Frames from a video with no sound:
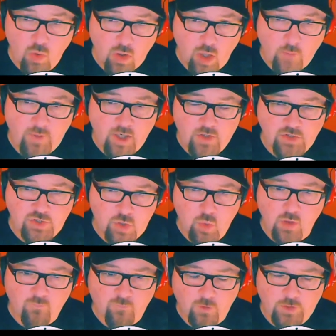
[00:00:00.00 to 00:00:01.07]
were, I mean, because you
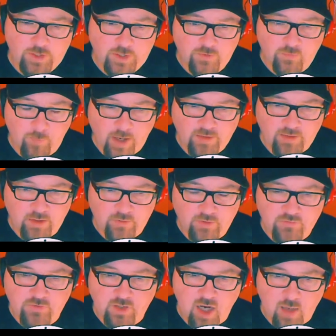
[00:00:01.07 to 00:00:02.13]
were fully expecting
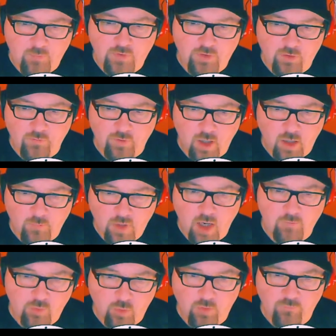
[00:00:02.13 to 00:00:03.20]
this to come to the
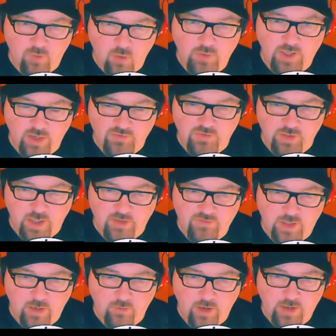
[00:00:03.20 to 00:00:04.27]
come to a vote yesterday,
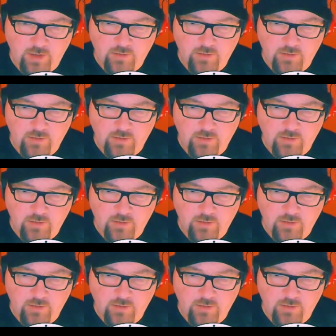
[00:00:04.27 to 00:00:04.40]
isn't that right?